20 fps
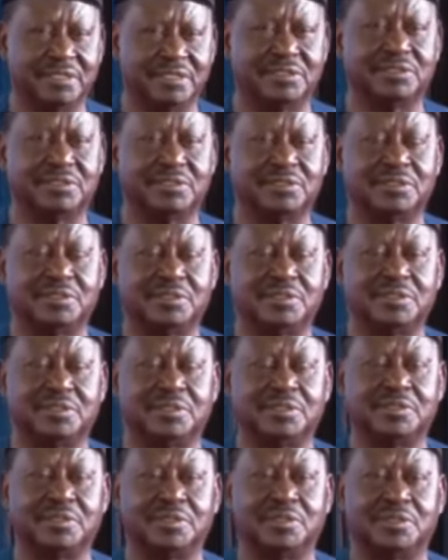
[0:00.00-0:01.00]
This
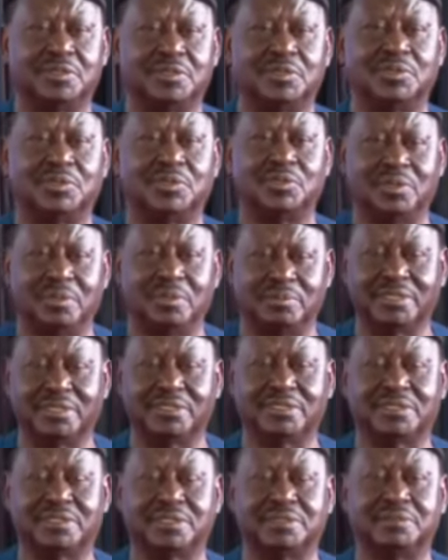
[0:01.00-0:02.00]
we
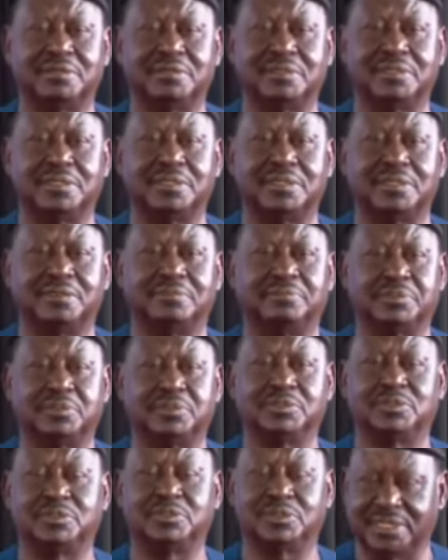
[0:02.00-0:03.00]
must
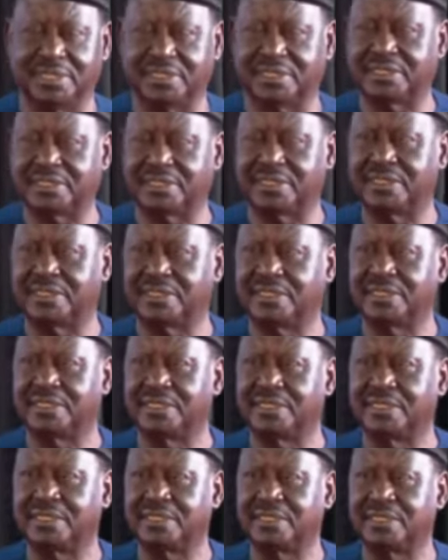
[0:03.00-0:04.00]
put to rest.
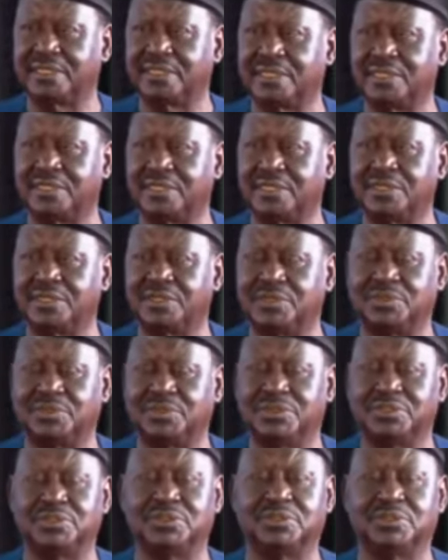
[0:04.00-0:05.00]

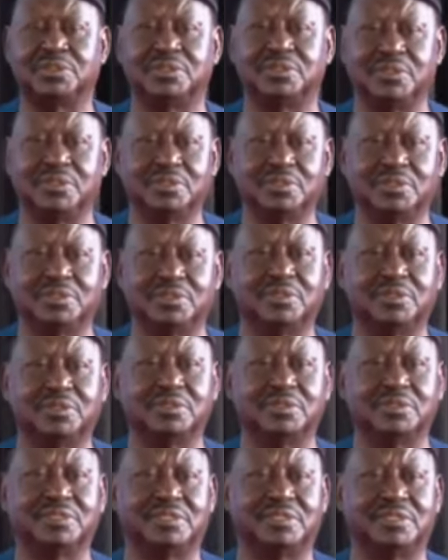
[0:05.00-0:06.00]
We should not
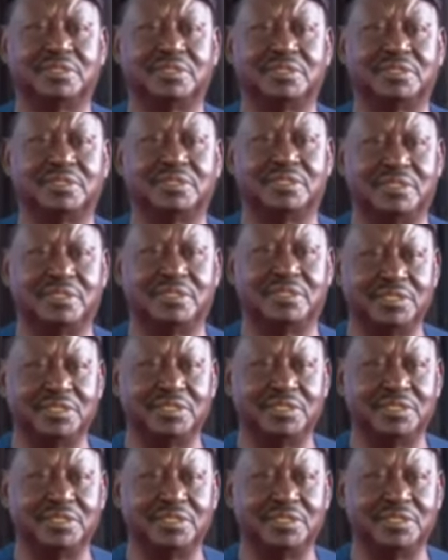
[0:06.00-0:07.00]
continue
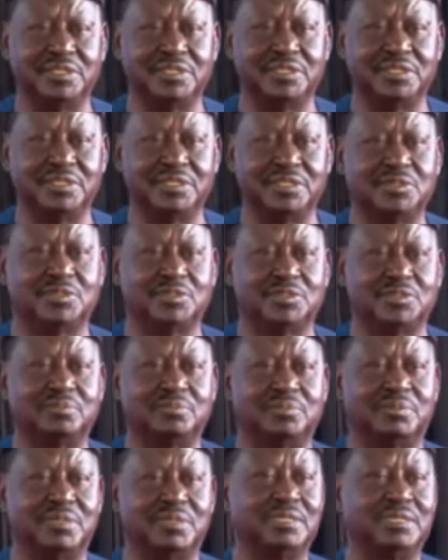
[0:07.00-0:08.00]

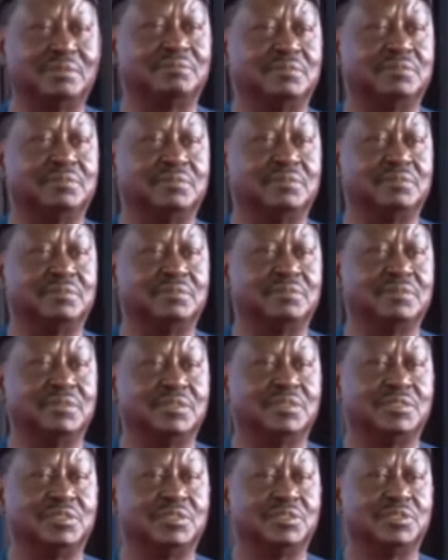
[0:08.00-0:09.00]
to
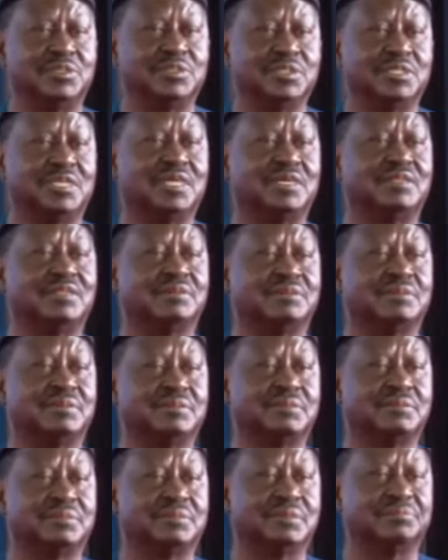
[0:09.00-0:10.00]
blame those
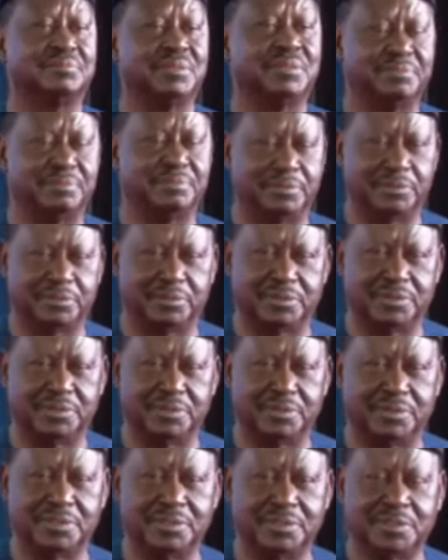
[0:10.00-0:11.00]
other people
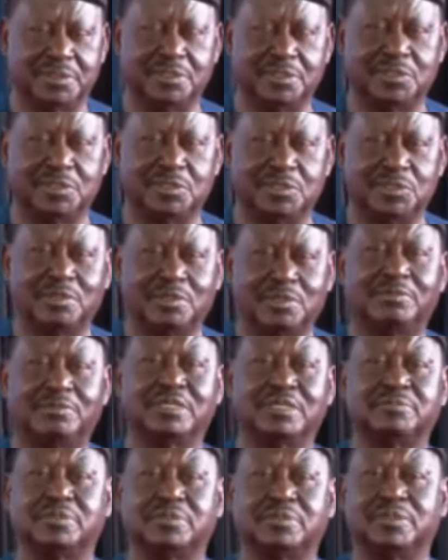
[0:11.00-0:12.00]
who have
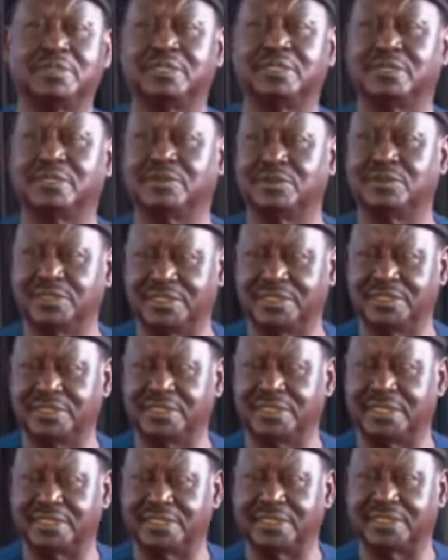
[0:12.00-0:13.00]
exploited the
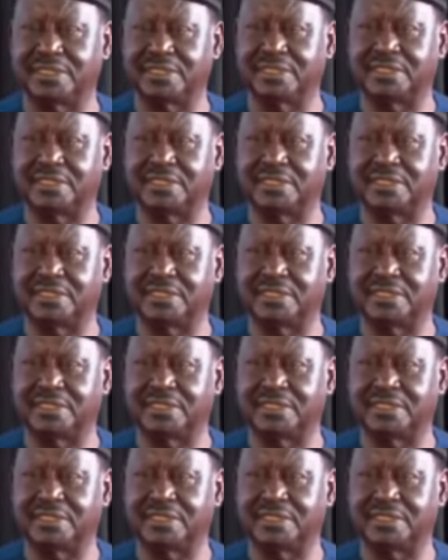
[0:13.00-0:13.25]
continent.